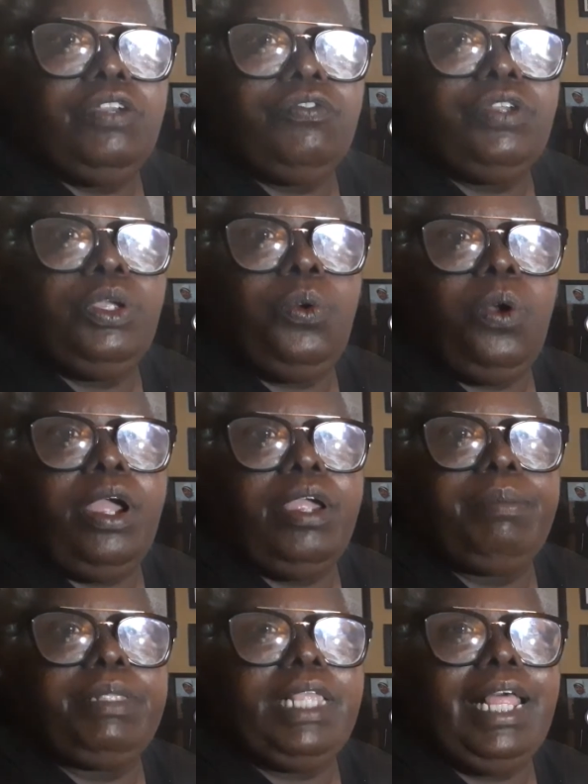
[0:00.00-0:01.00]

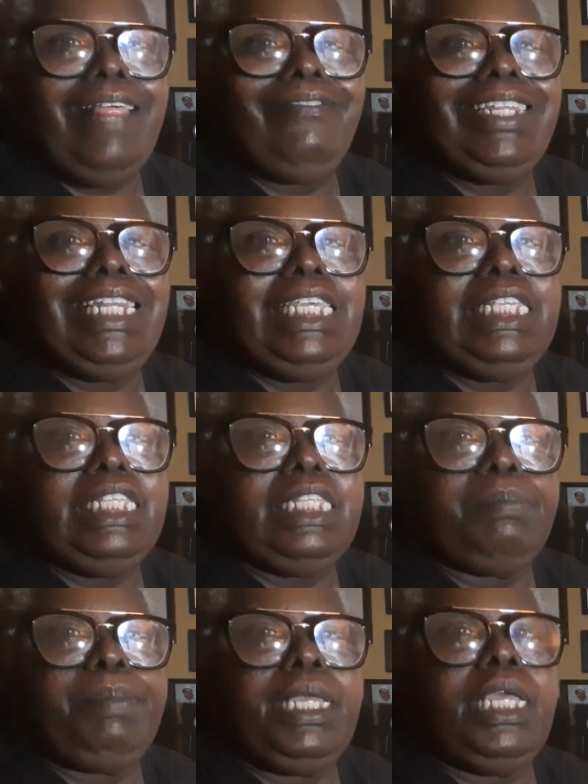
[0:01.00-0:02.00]
requirement, I have a
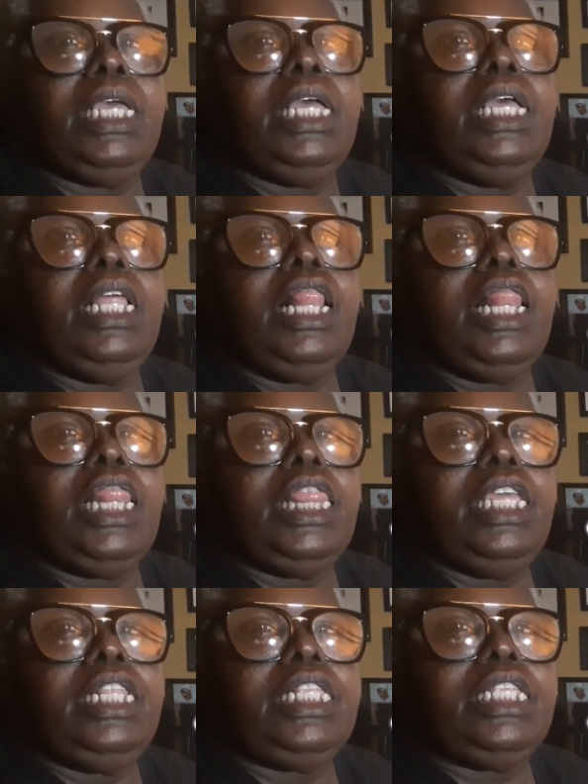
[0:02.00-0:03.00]
lisp
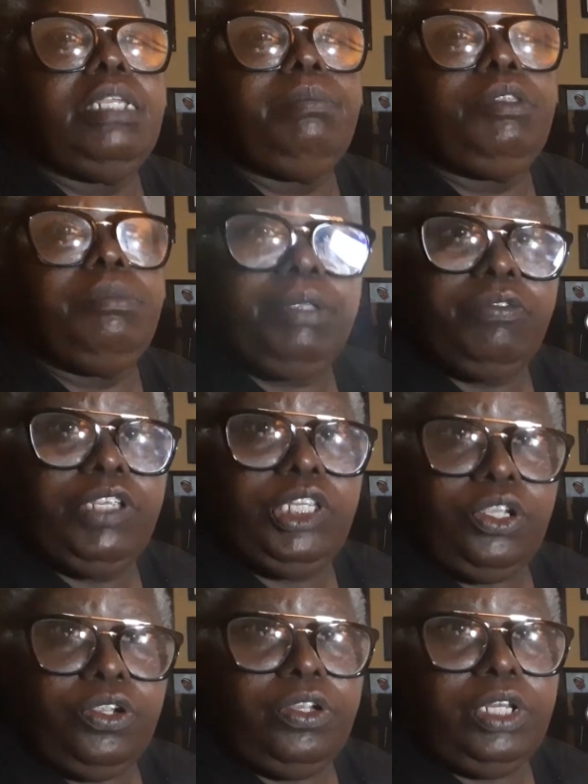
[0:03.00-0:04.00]
that seems to be
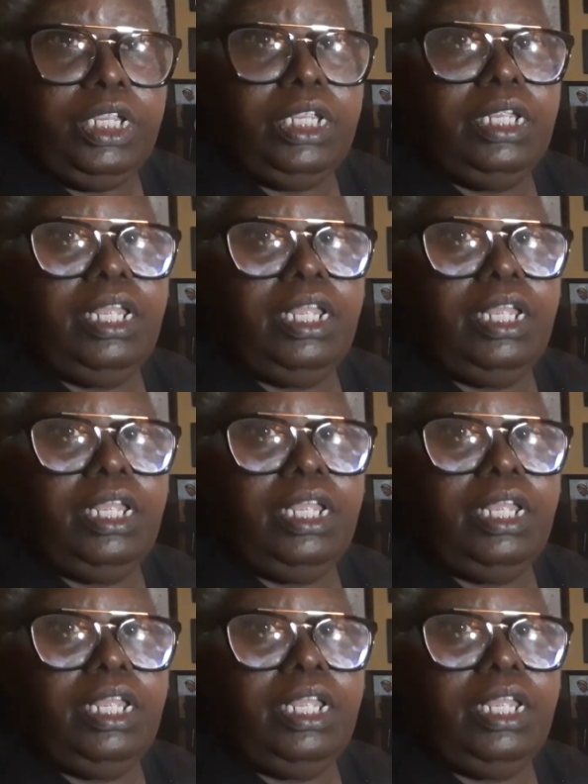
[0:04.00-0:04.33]
returning.